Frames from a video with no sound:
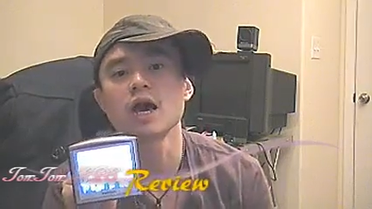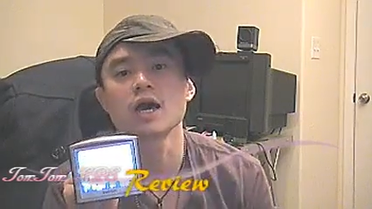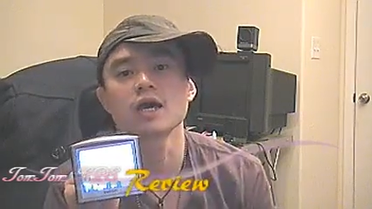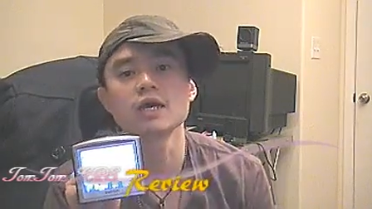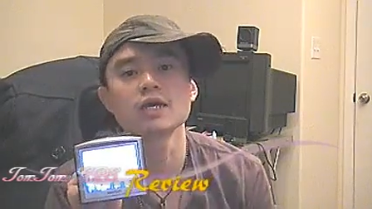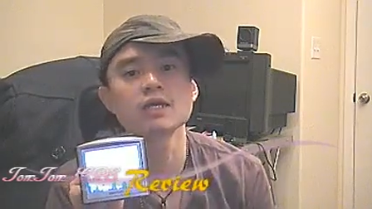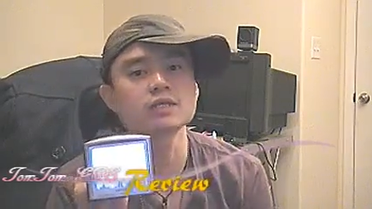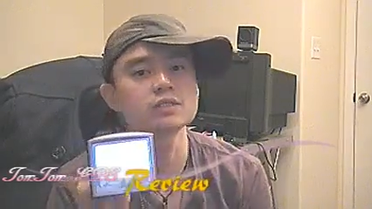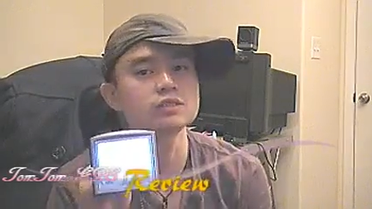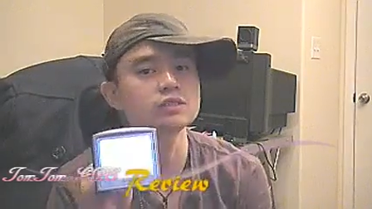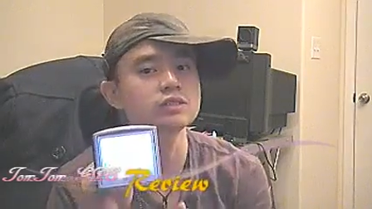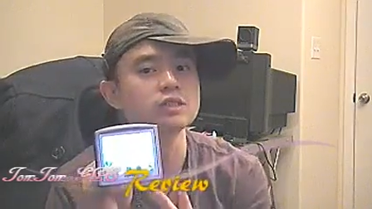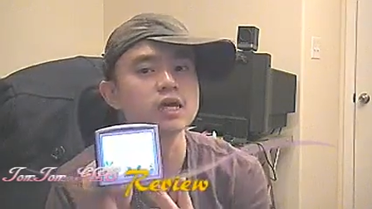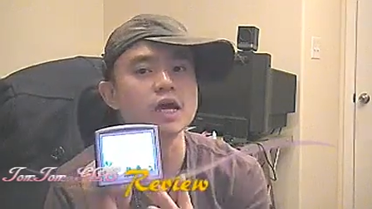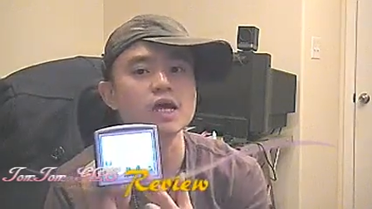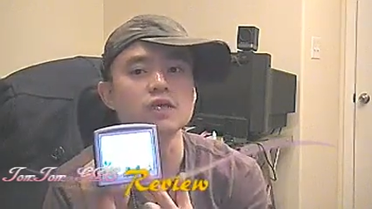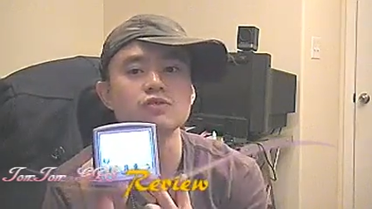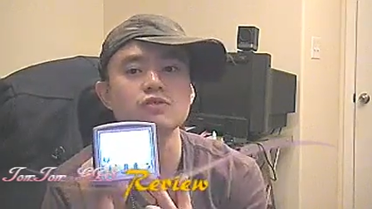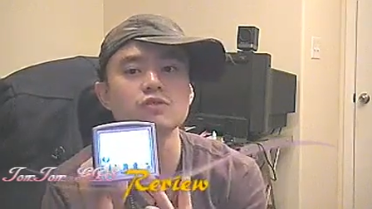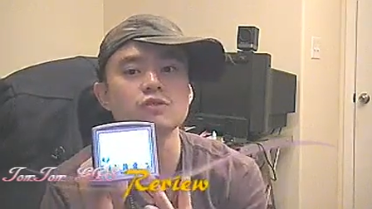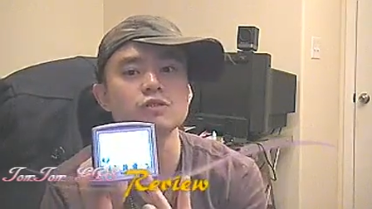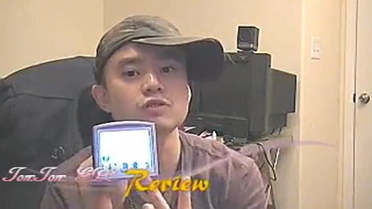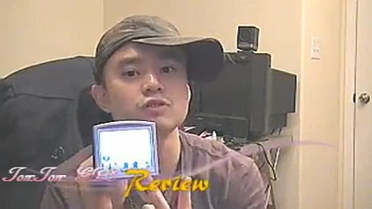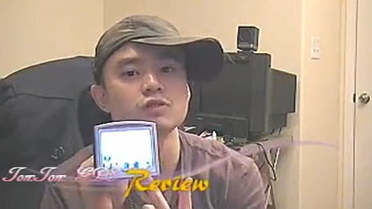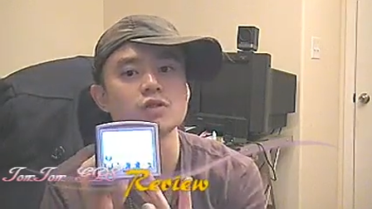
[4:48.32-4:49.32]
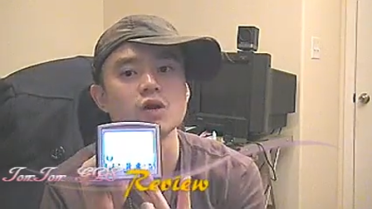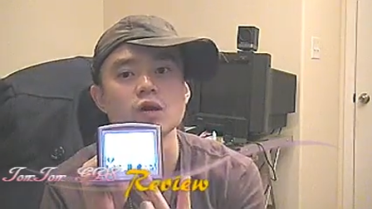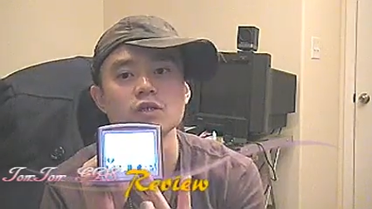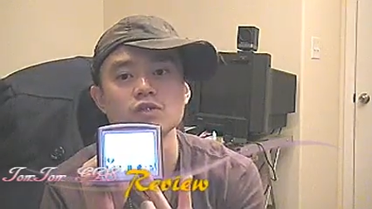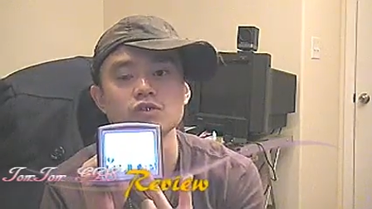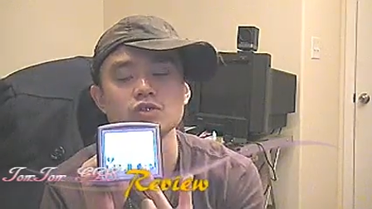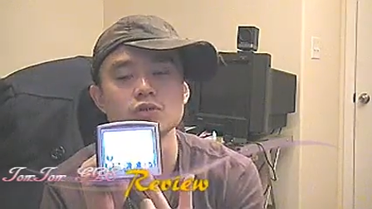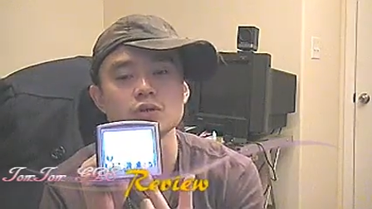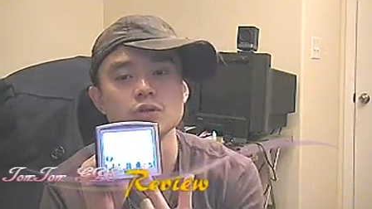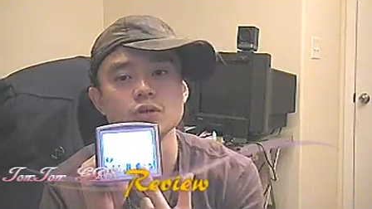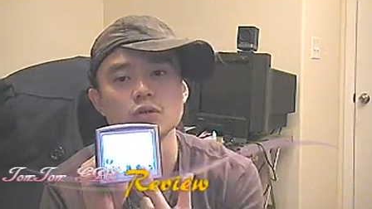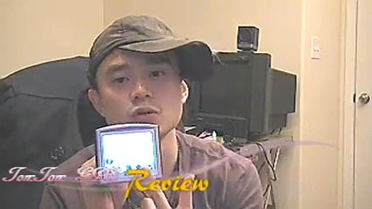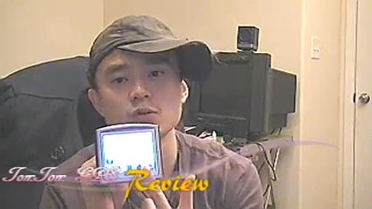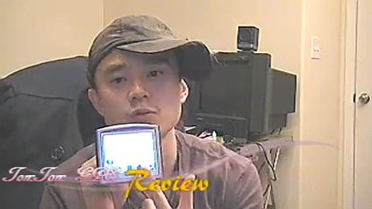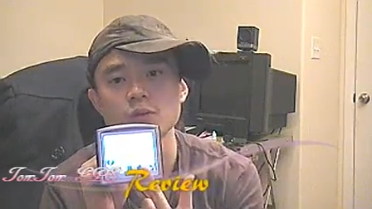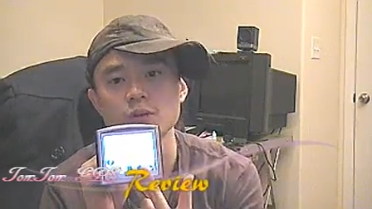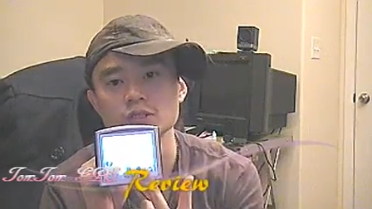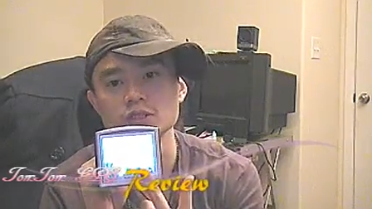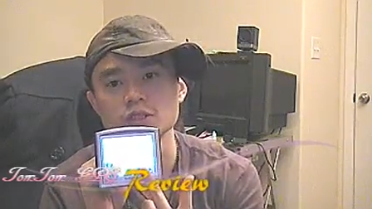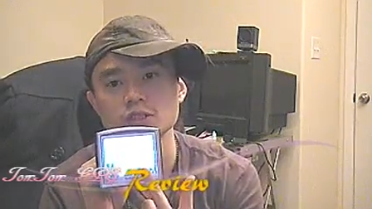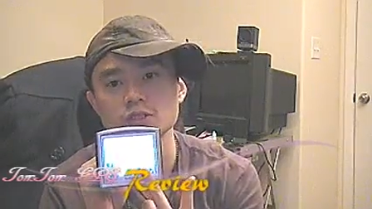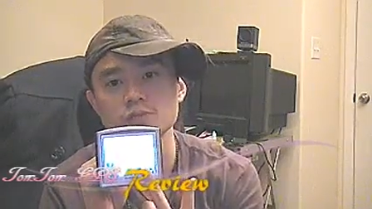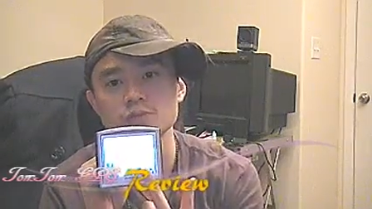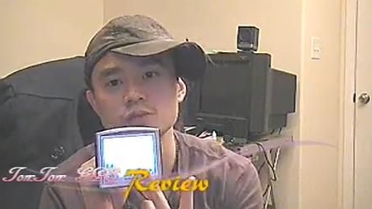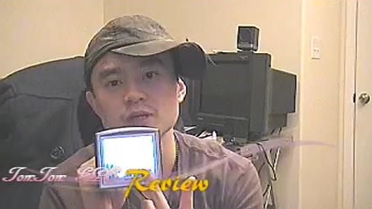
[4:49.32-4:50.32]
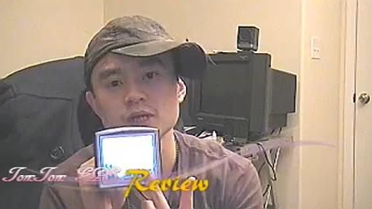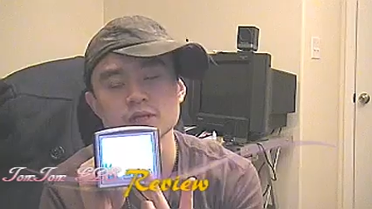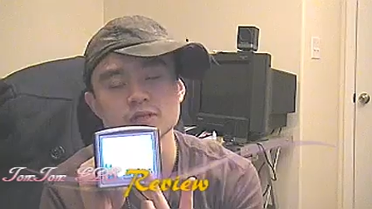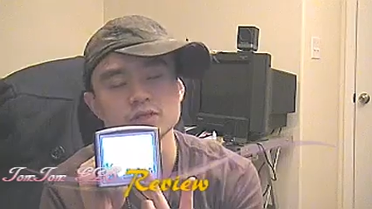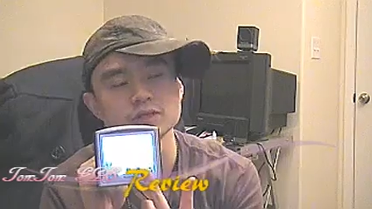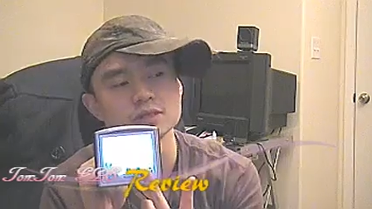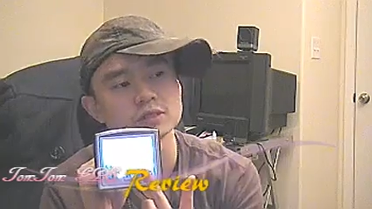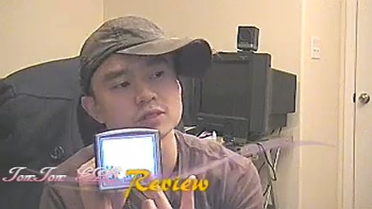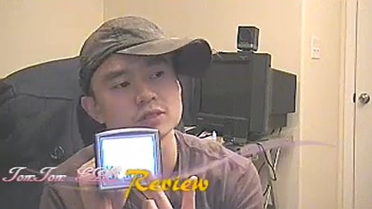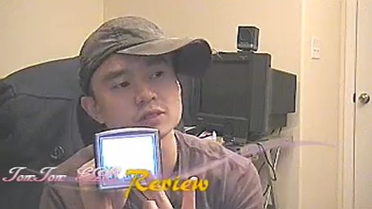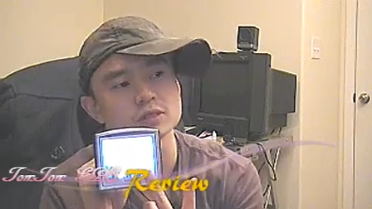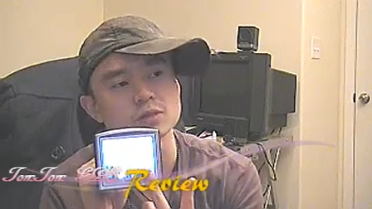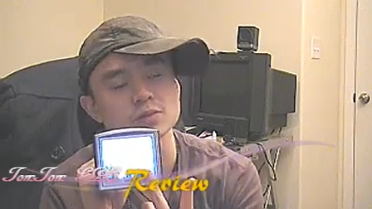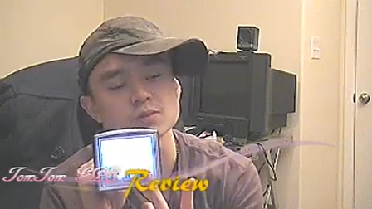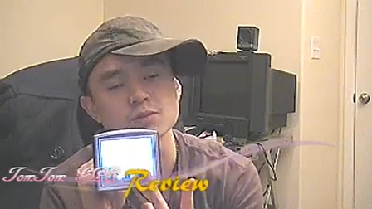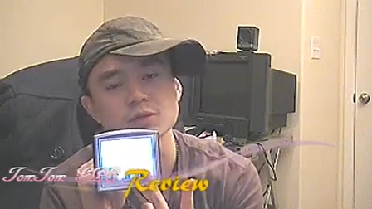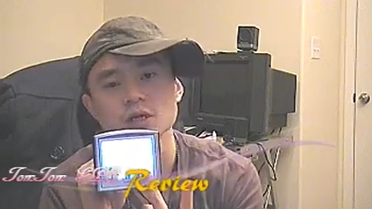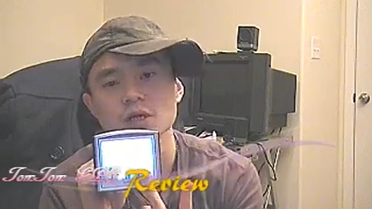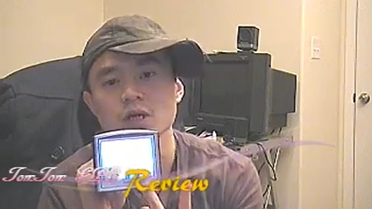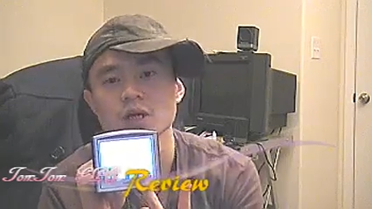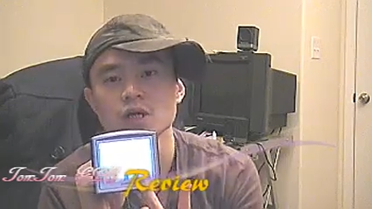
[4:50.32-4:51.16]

It is actually not showing on my GPS system.